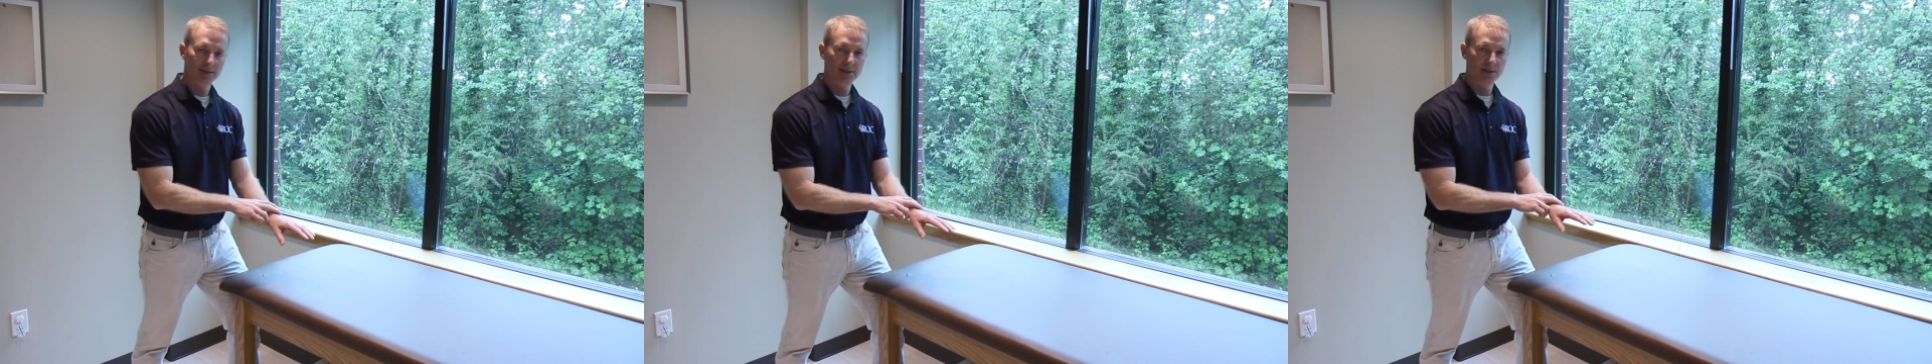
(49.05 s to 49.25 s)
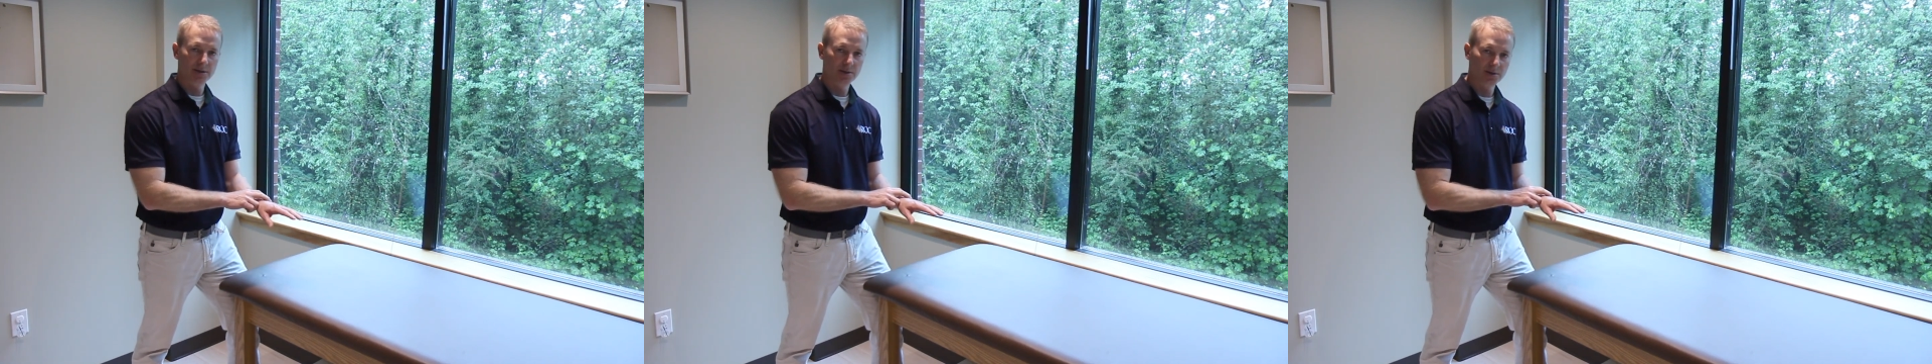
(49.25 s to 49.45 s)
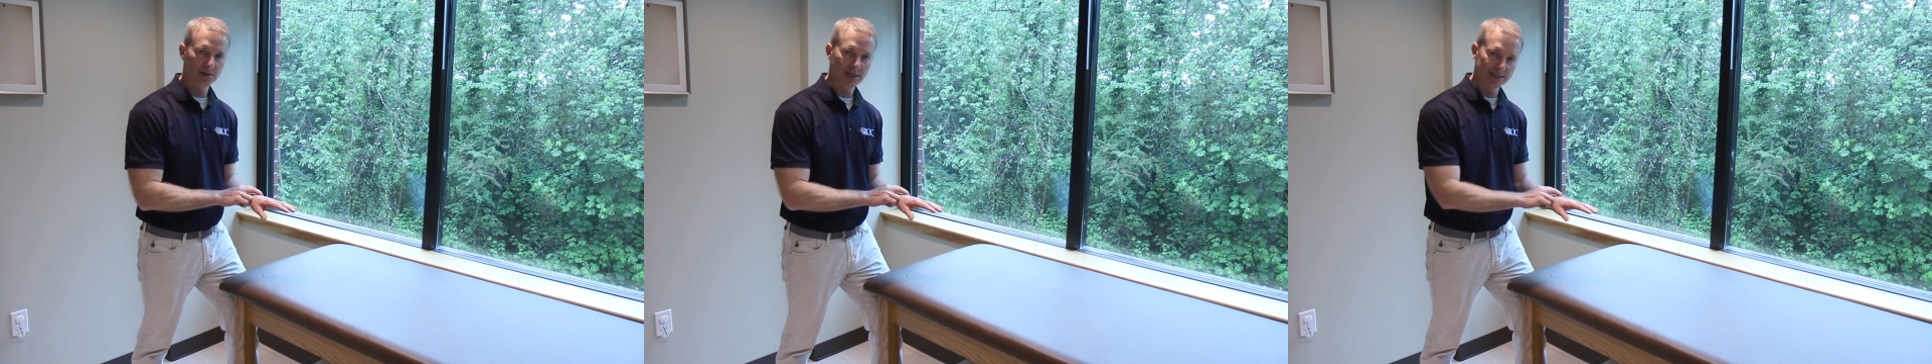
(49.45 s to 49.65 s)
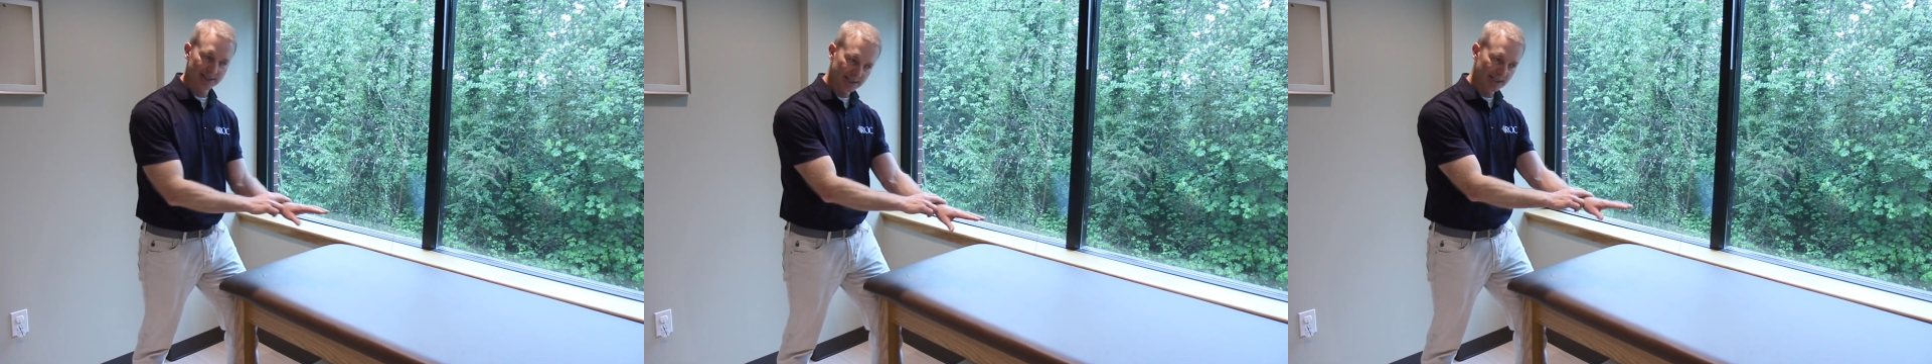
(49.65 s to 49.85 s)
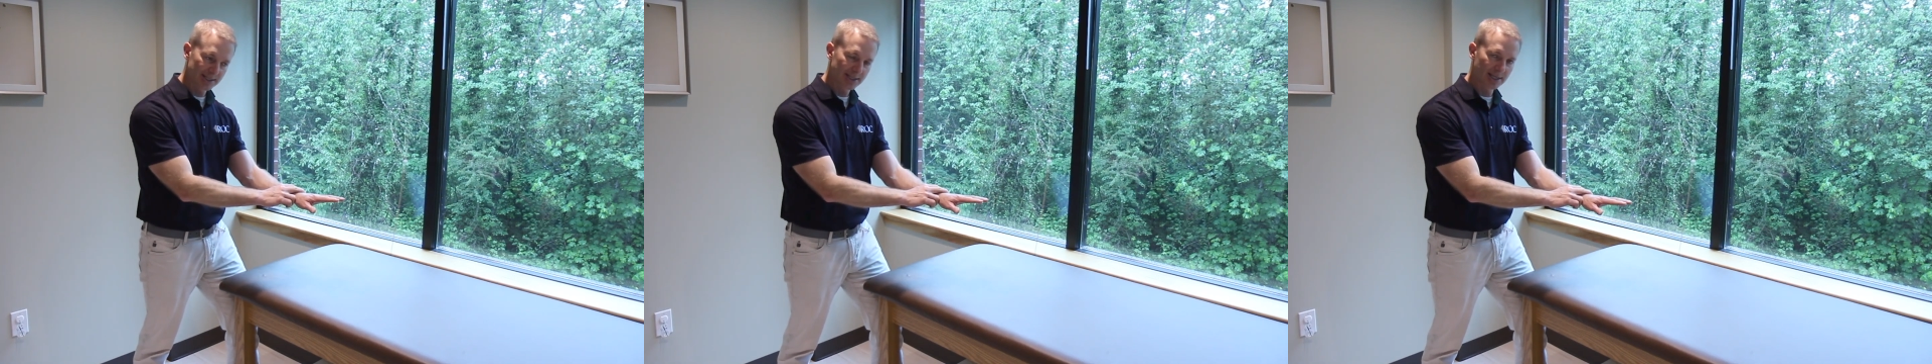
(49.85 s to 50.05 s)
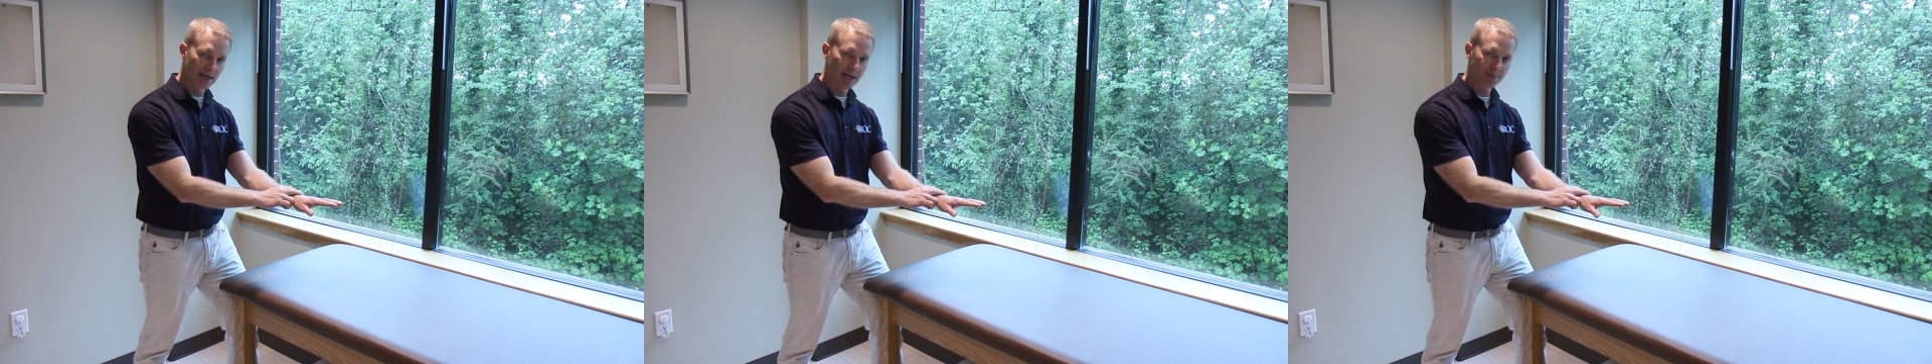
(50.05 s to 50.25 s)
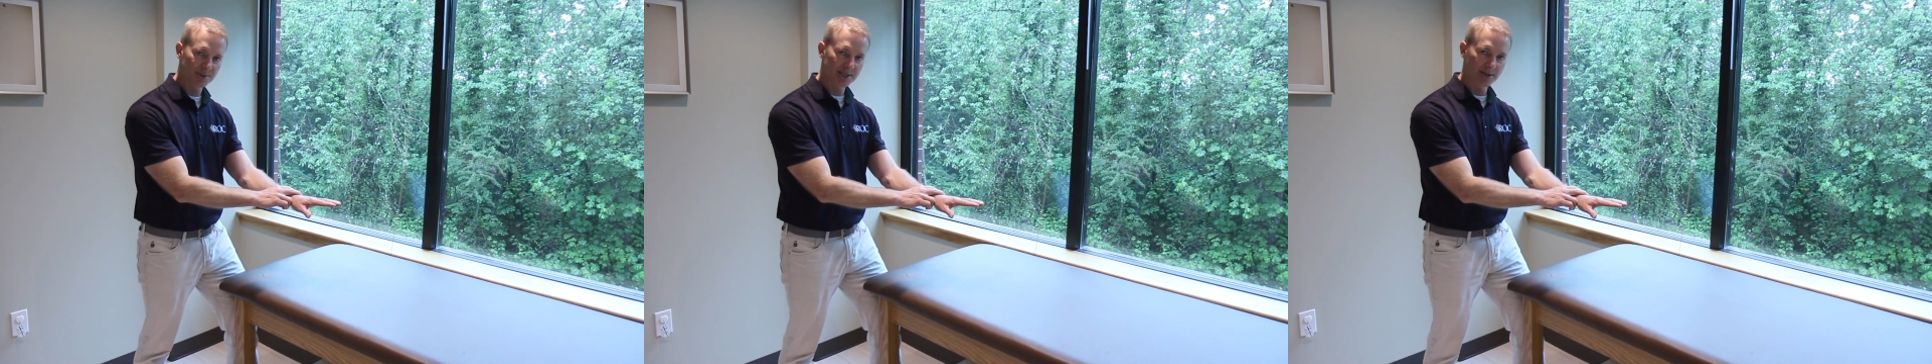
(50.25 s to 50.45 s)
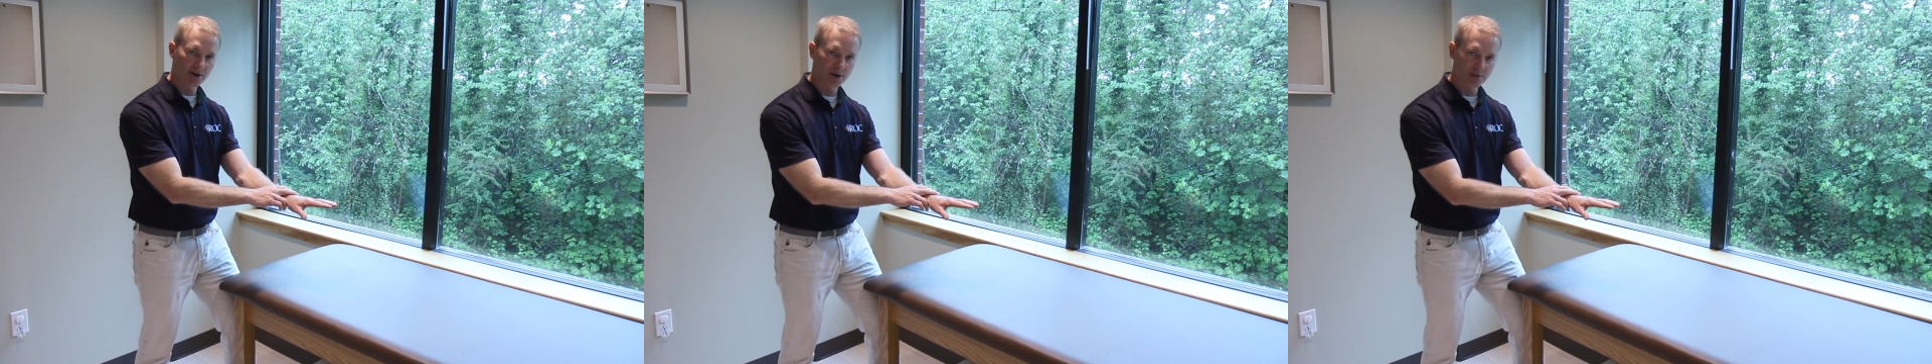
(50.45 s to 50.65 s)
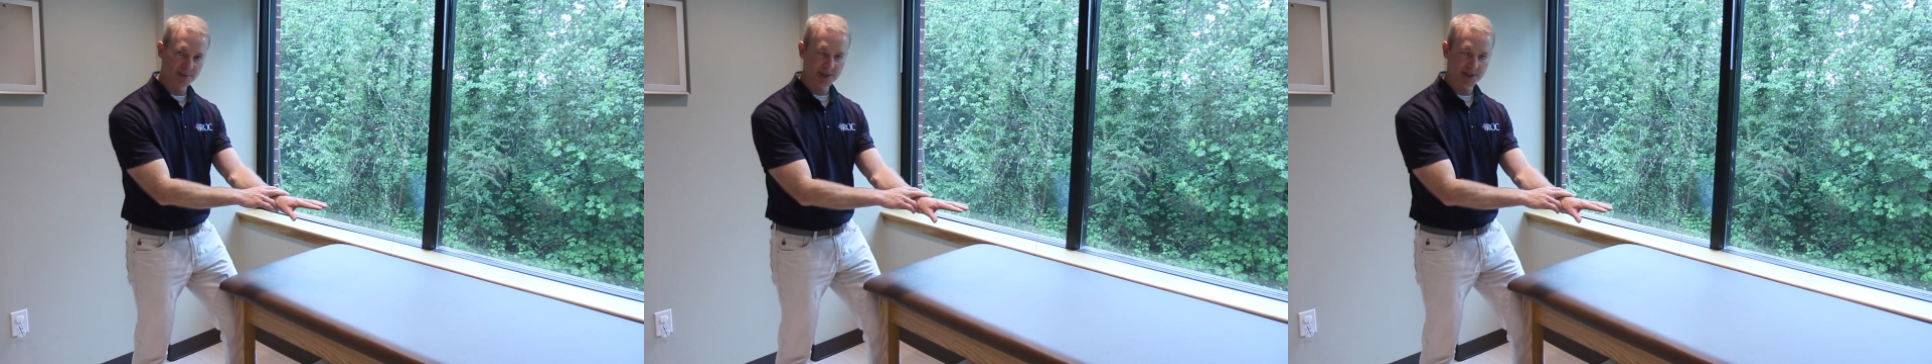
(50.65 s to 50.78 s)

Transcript: to assist the opposite arm